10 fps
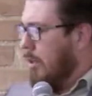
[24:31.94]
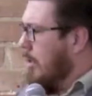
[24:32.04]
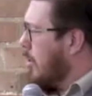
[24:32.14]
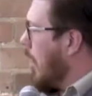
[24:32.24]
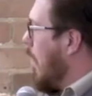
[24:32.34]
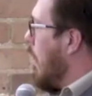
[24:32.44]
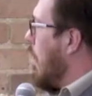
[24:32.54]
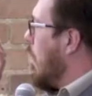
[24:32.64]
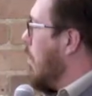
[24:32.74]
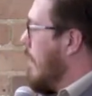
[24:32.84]
So
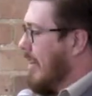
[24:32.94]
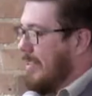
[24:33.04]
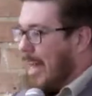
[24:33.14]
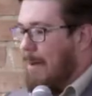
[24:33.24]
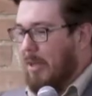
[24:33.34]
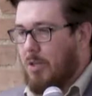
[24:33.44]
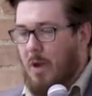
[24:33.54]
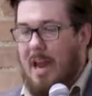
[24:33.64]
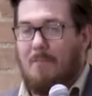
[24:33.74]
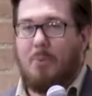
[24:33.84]
we've established
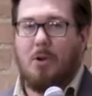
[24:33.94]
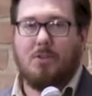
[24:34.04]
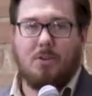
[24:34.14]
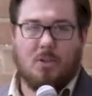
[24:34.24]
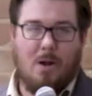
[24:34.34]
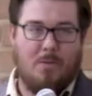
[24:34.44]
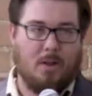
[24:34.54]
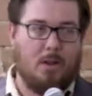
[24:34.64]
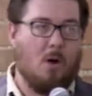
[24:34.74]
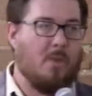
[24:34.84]
we have producers around the
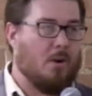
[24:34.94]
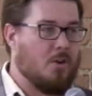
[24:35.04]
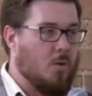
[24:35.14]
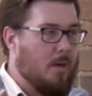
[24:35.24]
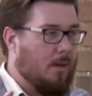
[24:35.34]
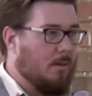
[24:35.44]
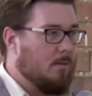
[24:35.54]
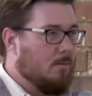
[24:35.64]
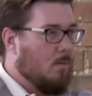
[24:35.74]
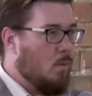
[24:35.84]
globe that are doing
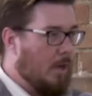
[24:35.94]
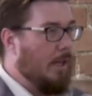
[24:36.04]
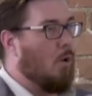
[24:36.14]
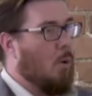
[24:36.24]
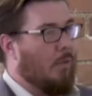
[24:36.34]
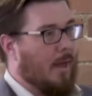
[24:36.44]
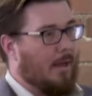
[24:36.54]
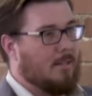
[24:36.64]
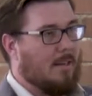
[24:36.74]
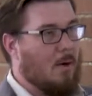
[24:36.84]
really cool
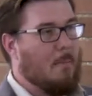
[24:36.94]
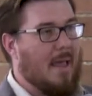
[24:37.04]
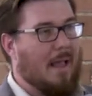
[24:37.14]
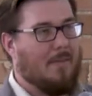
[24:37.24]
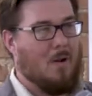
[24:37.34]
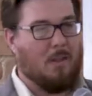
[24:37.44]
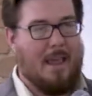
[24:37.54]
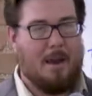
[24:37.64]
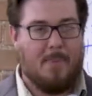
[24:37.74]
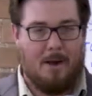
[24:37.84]
things, that they're making their
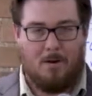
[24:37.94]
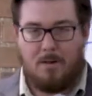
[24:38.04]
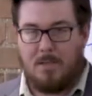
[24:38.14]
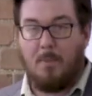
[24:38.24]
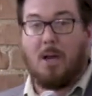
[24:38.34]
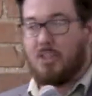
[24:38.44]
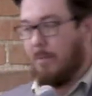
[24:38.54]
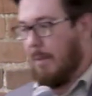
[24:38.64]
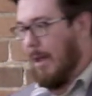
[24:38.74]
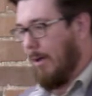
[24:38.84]
land better,
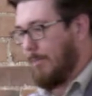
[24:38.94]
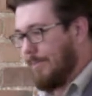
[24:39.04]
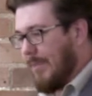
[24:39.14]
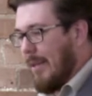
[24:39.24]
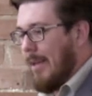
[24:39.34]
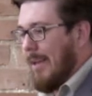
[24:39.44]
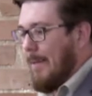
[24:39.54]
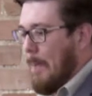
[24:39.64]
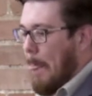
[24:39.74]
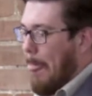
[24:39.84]
demonstrably better.
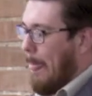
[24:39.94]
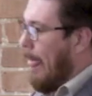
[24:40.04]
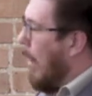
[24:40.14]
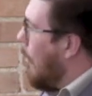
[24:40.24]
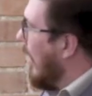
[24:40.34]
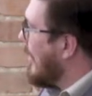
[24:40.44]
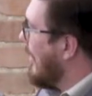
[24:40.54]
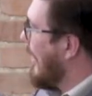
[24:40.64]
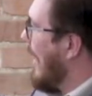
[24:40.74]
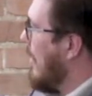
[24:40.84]
What's the
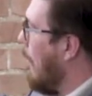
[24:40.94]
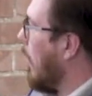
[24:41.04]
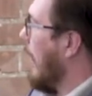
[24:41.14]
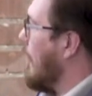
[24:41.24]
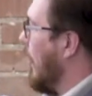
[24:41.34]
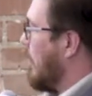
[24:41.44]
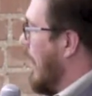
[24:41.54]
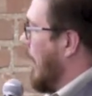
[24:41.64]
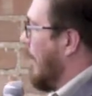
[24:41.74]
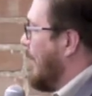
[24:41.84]
state of the market for those
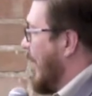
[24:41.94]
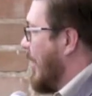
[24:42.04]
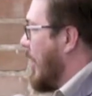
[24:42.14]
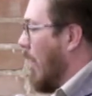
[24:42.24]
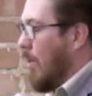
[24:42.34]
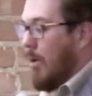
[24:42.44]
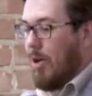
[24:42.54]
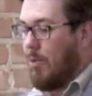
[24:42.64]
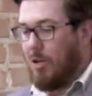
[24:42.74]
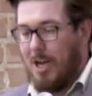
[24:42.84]
people? So
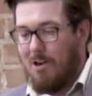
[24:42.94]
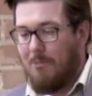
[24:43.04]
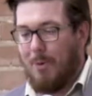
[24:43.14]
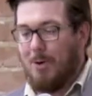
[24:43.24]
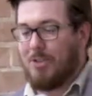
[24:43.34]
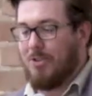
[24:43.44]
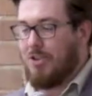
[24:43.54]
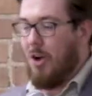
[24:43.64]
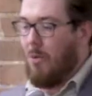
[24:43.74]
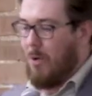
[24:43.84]
regenerative producers
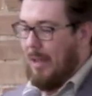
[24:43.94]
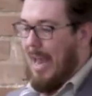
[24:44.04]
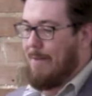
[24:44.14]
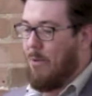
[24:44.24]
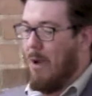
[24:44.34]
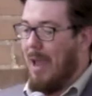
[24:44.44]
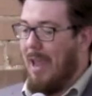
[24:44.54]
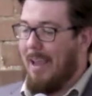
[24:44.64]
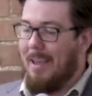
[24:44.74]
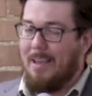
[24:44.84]
don't really have a
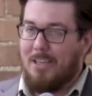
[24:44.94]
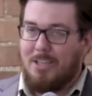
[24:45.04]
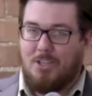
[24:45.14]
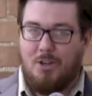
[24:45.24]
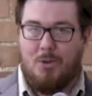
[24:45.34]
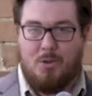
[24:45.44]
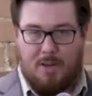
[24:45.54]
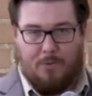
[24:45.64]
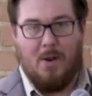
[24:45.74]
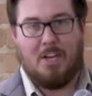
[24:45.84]
way to
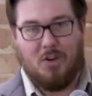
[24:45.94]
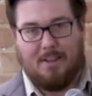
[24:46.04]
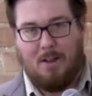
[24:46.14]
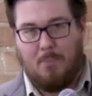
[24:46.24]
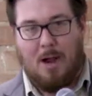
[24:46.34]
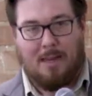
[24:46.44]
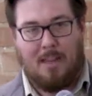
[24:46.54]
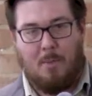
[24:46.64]
differentiate their product in the